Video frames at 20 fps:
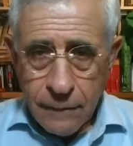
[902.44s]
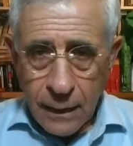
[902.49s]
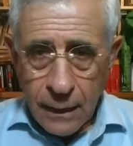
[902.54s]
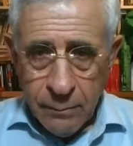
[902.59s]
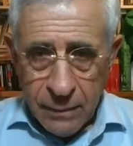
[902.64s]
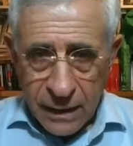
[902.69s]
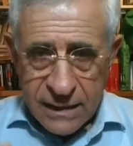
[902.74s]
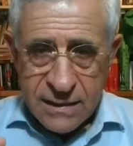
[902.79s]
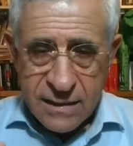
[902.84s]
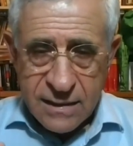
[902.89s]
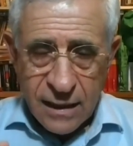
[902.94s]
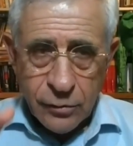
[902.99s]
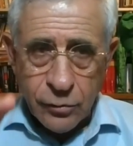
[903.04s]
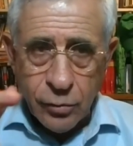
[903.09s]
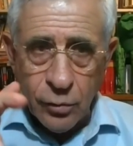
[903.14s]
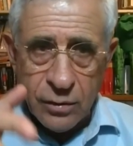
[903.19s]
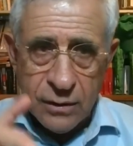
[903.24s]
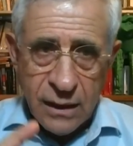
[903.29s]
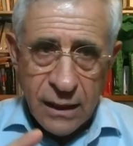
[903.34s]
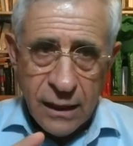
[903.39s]
Means they
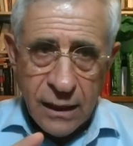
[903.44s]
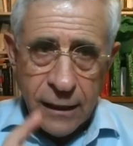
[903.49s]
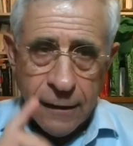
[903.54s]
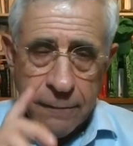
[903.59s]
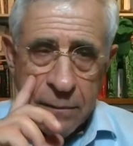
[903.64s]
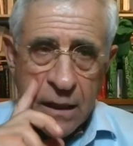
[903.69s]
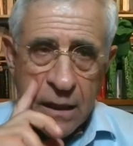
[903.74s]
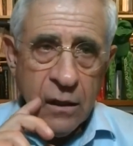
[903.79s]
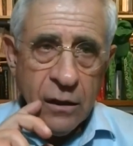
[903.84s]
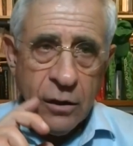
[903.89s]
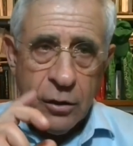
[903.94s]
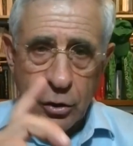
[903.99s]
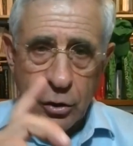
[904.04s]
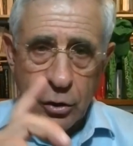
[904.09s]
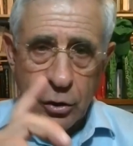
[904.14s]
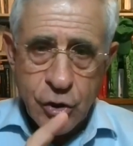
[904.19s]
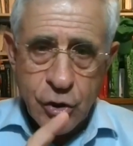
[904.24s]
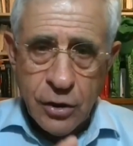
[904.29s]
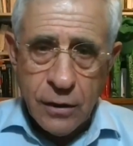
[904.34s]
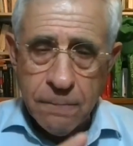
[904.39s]
took the
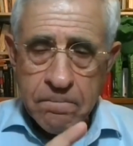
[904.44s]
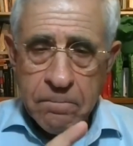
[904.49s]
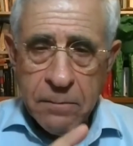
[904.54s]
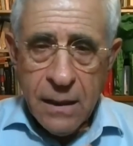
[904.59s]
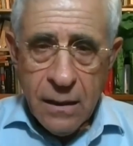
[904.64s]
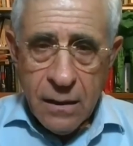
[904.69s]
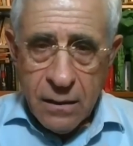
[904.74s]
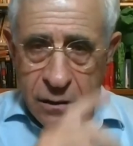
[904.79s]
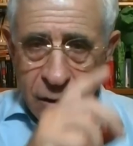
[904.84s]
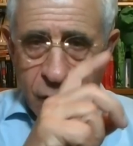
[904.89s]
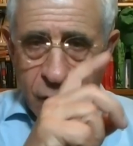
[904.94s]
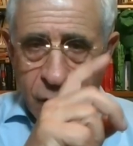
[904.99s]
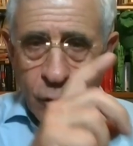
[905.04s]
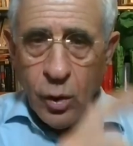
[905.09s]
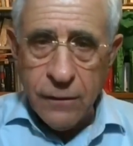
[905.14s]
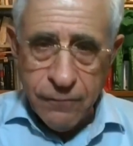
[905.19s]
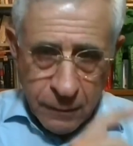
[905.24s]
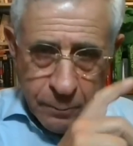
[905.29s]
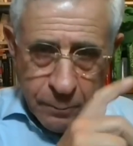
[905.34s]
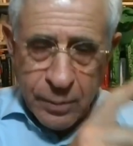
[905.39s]
Christian theory
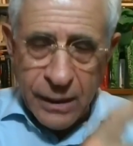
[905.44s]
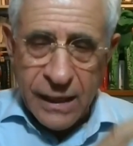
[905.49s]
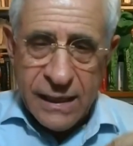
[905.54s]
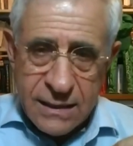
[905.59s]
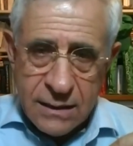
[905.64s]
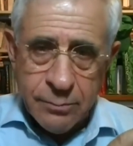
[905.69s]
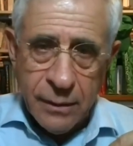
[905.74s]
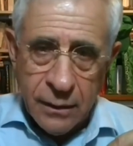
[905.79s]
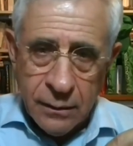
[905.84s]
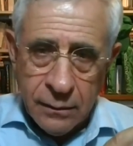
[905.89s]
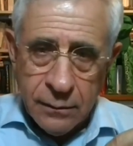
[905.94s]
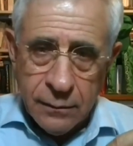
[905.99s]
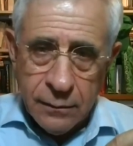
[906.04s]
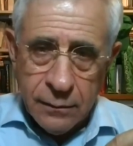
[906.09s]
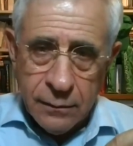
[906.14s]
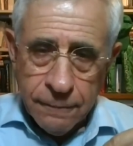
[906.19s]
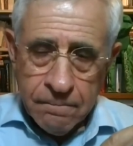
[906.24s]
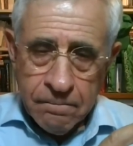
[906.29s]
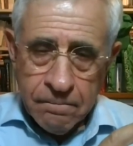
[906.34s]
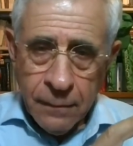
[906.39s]
of replacement
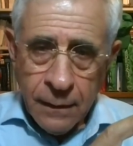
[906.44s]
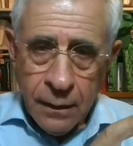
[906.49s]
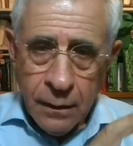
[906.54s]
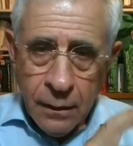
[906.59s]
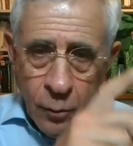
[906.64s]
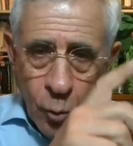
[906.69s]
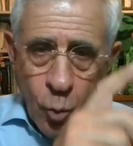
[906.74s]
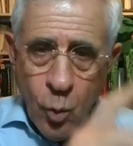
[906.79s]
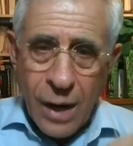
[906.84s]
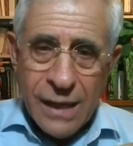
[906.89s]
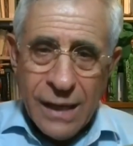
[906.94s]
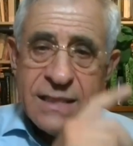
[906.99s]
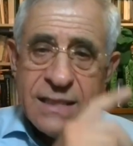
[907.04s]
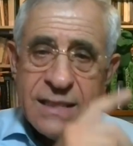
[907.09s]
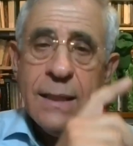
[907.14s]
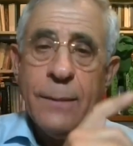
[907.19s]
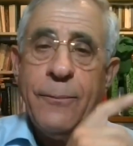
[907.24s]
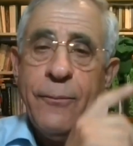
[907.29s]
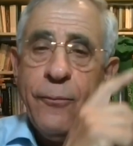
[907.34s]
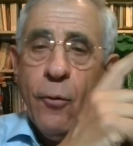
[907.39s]
one
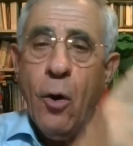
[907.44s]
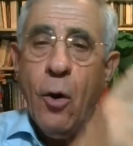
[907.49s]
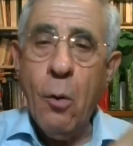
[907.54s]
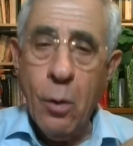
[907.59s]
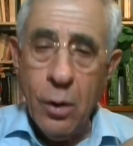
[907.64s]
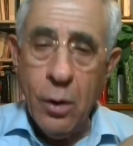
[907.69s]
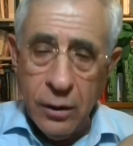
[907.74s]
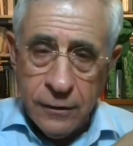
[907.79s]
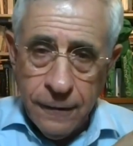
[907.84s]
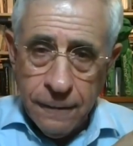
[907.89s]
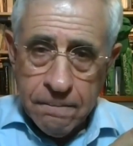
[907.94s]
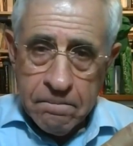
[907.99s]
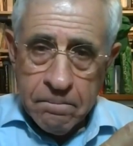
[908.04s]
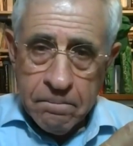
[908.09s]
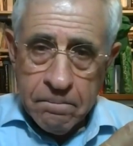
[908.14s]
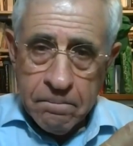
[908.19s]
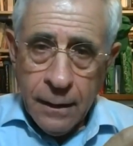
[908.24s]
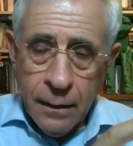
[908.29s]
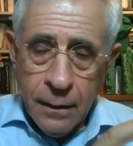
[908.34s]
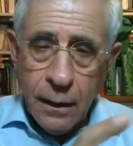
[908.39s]
step forward,
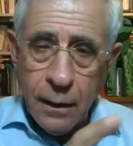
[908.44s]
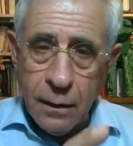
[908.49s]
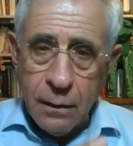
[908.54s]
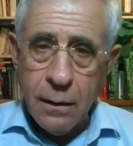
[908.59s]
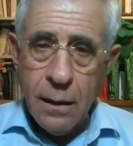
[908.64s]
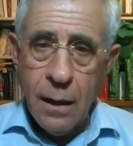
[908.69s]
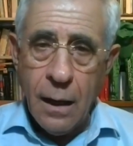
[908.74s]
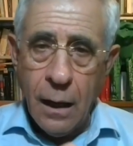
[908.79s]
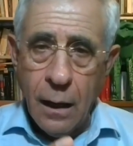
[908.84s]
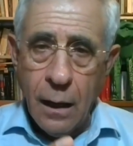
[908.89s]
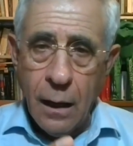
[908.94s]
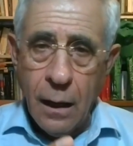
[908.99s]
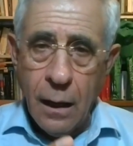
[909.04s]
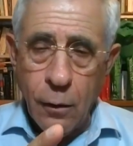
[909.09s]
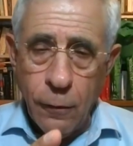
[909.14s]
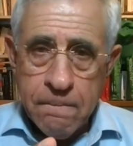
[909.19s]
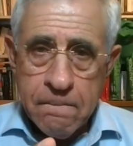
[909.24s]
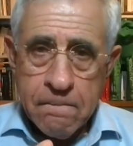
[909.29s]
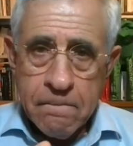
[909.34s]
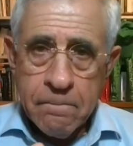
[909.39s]
and
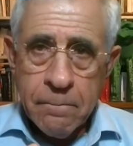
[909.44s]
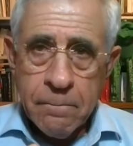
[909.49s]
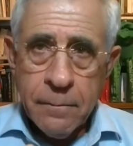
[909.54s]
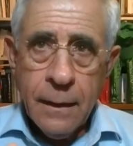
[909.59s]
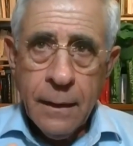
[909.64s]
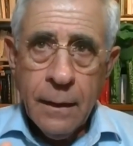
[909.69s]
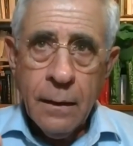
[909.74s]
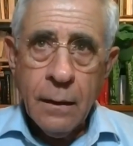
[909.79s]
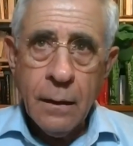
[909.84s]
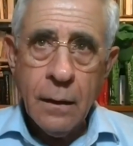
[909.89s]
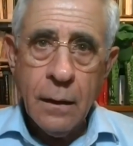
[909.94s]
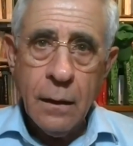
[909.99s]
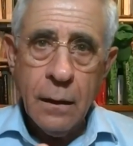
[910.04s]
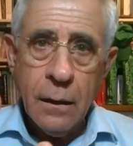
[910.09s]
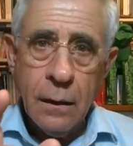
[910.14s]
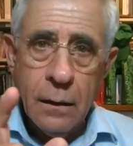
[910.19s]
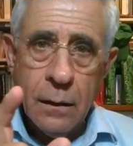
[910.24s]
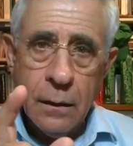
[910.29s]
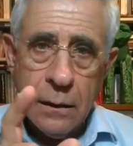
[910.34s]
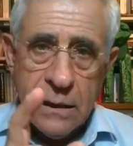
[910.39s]
now
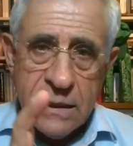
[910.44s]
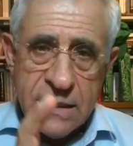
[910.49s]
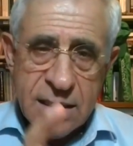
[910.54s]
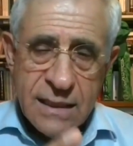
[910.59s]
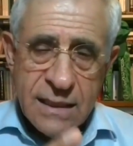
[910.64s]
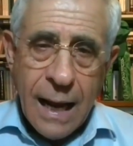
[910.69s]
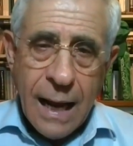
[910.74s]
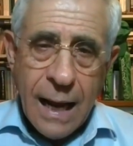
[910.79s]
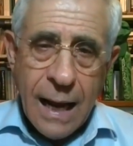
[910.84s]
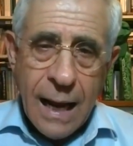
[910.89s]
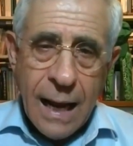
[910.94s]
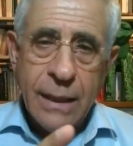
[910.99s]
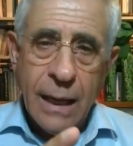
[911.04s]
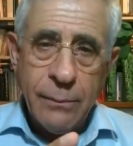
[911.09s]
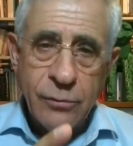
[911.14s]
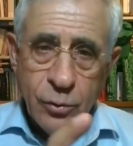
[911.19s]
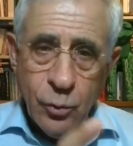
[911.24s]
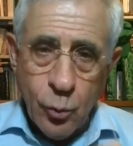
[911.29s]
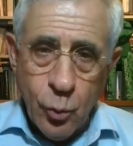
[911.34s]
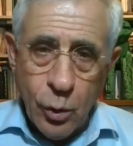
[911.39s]
Islam came to
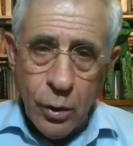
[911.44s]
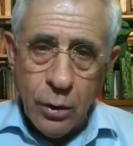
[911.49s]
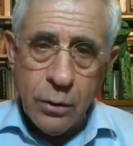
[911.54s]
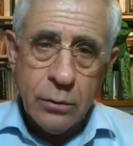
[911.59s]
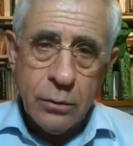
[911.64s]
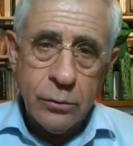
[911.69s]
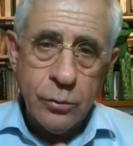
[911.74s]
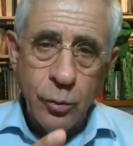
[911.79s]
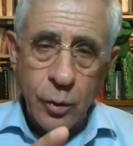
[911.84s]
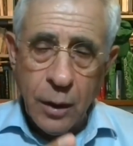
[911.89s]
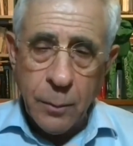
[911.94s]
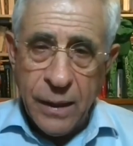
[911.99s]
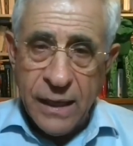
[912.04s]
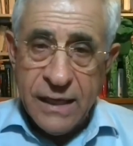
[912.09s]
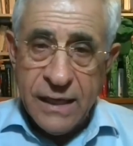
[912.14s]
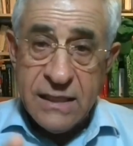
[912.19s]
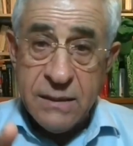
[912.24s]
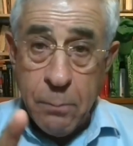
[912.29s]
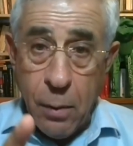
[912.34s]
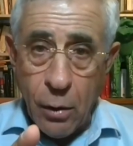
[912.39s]
the world to
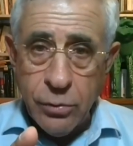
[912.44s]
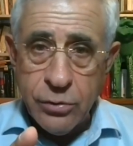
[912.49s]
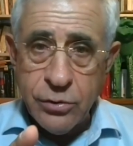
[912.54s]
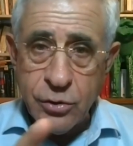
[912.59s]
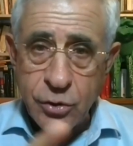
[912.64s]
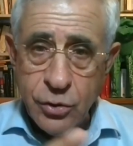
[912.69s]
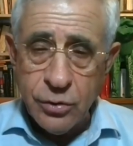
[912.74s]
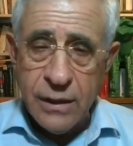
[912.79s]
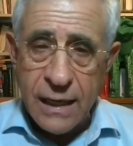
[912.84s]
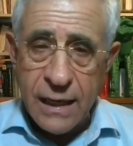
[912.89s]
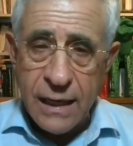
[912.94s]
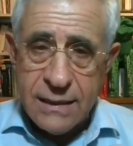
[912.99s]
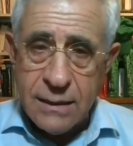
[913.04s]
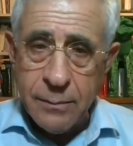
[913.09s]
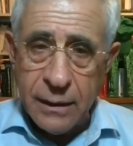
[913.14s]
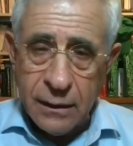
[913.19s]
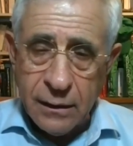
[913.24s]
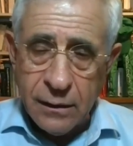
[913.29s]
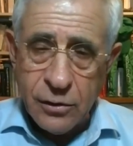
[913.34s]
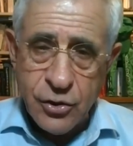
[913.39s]
replace both Judaism
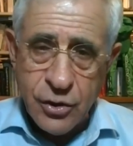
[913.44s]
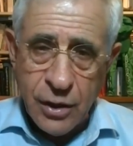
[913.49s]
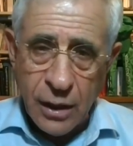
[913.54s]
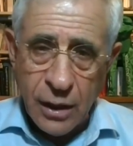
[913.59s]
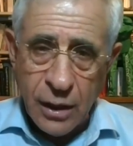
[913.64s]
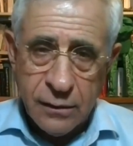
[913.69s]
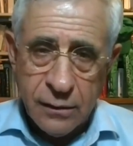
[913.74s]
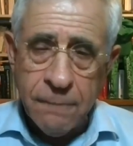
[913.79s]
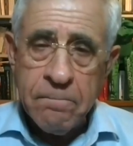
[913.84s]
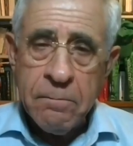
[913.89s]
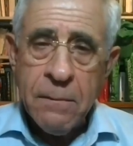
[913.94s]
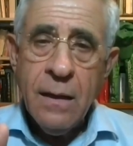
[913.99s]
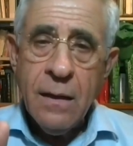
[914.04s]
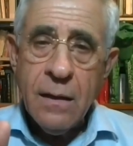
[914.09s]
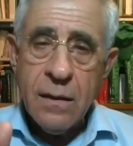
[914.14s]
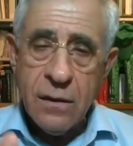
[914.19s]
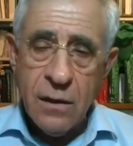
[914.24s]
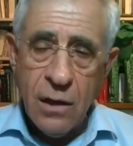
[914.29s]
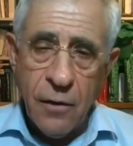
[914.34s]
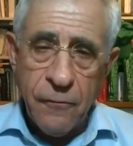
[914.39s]
and Christianity.
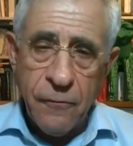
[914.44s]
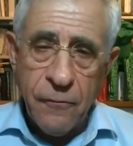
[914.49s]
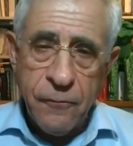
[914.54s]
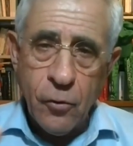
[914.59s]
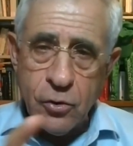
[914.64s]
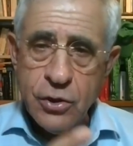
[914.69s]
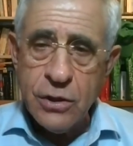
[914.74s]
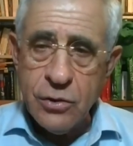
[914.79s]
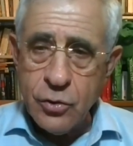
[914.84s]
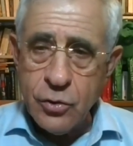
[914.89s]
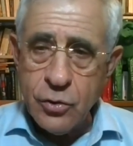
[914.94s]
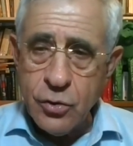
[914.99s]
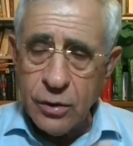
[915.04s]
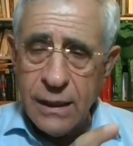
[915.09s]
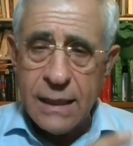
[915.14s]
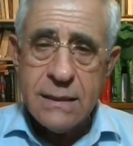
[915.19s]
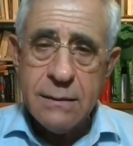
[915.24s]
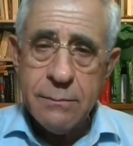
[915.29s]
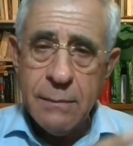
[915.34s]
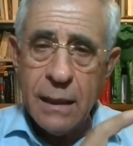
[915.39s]
Therefore,
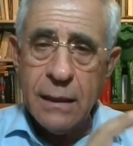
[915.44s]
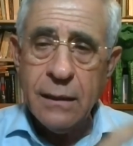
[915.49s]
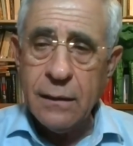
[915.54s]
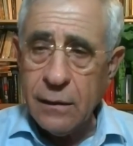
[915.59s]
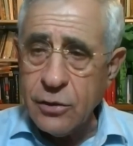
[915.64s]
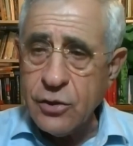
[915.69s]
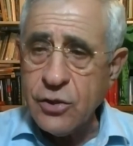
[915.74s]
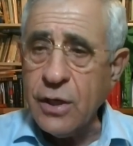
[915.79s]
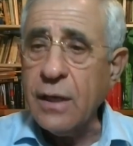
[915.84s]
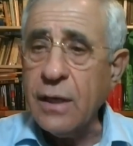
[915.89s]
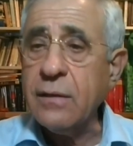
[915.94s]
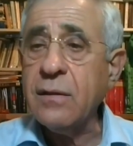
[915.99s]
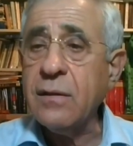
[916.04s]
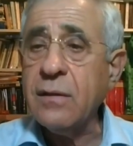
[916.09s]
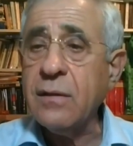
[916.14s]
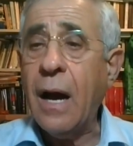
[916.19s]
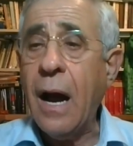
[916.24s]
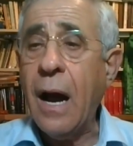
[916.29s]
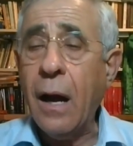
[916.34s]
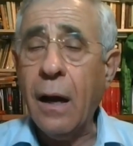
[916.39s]
Judaism and Christianity
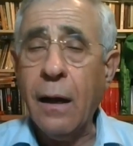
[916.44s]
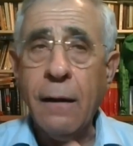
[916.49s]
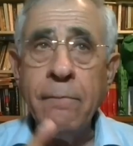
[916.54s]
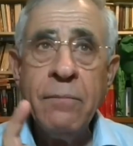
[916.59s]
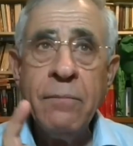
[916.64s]
are